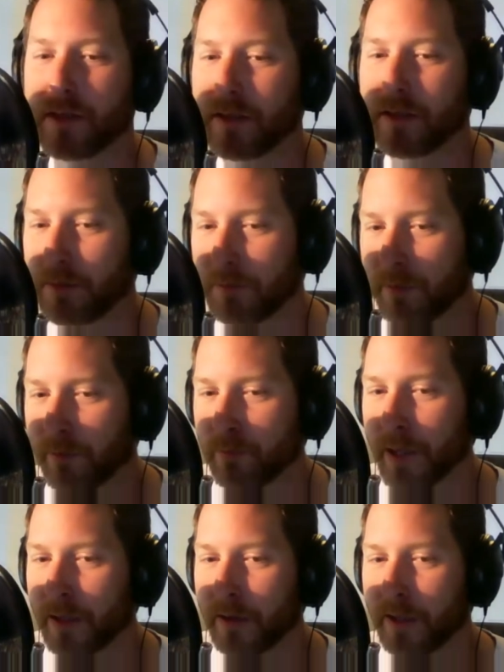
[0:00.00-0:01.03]
they
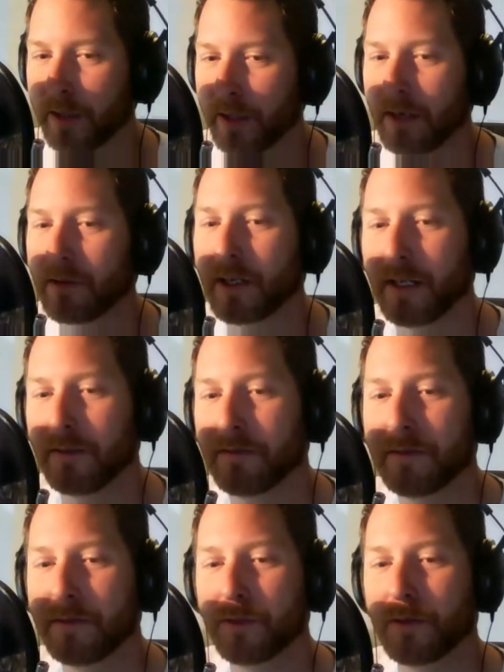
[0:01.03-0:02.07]
barely ever have
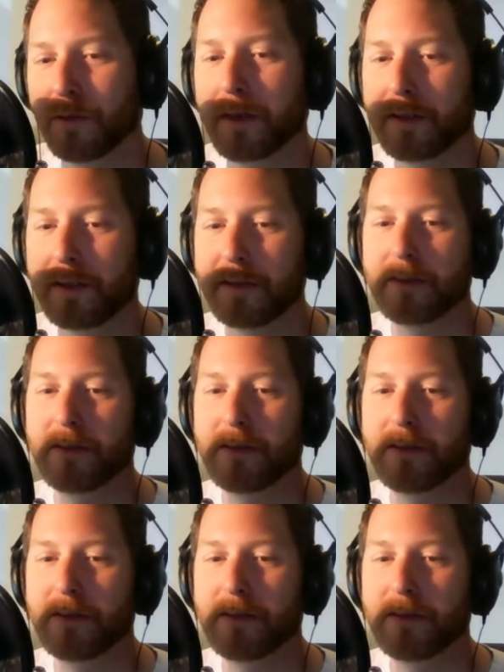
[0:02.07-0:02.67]
tool marks.